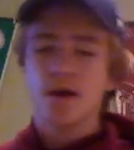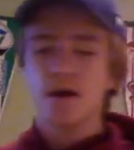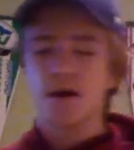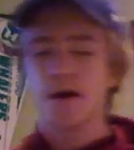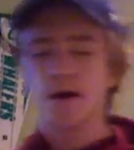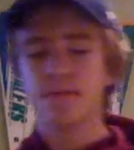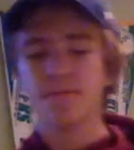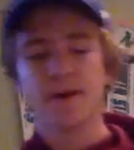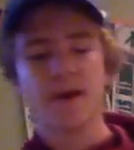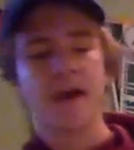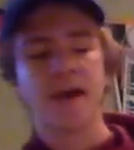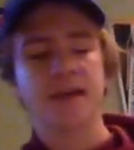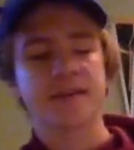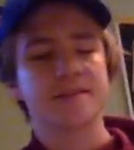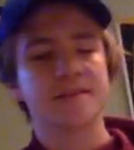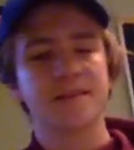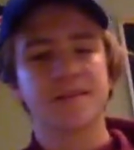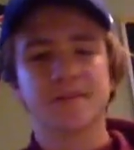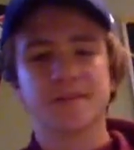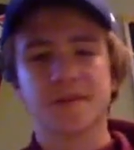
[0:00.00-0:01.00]
Um, Hank
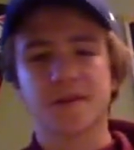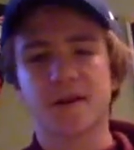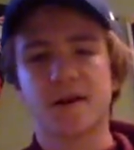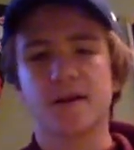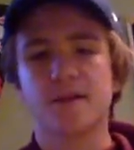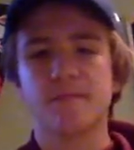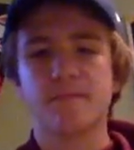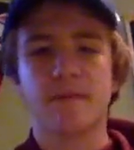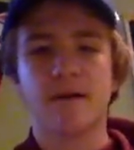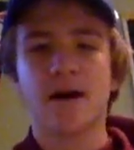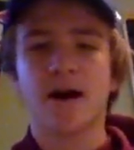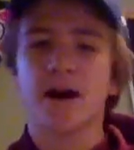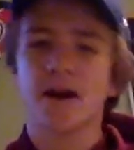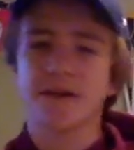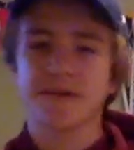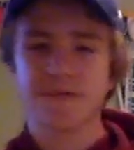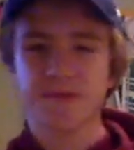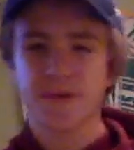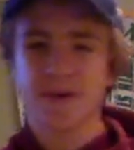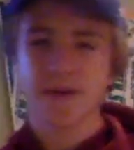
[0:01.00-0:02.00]
needs a cup.
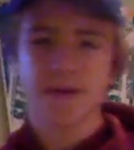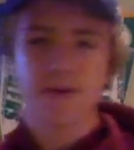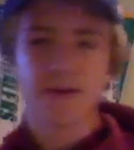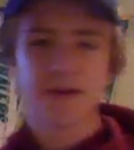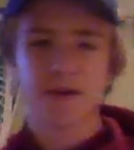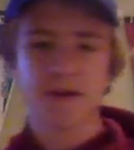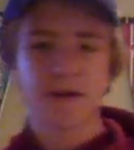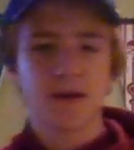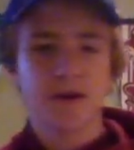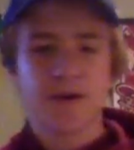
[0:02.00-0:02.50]
I think